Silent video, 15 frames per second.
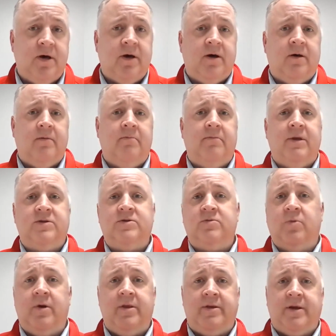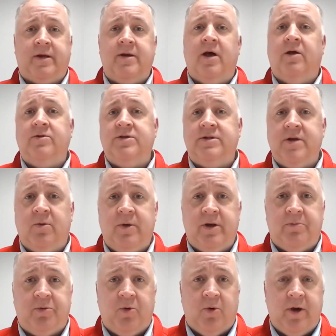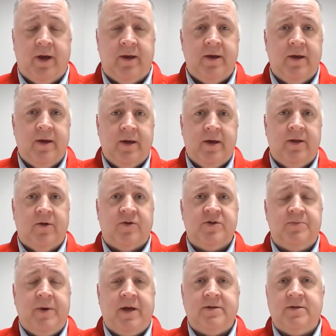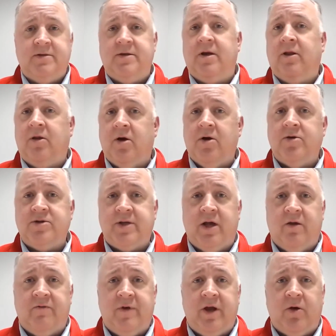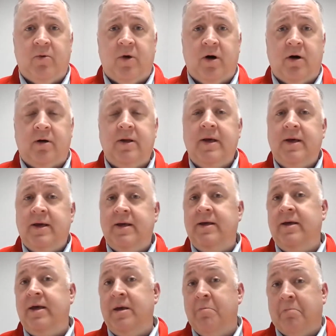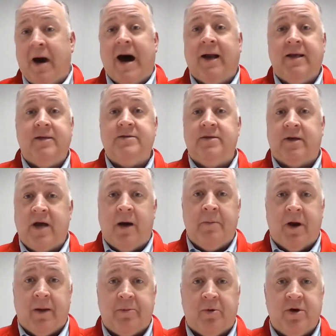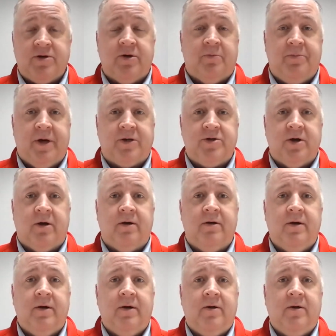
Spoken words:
It's one of the technologies that we deploy in those spaces. And a large-scale video wall, it embodies the common operational picture.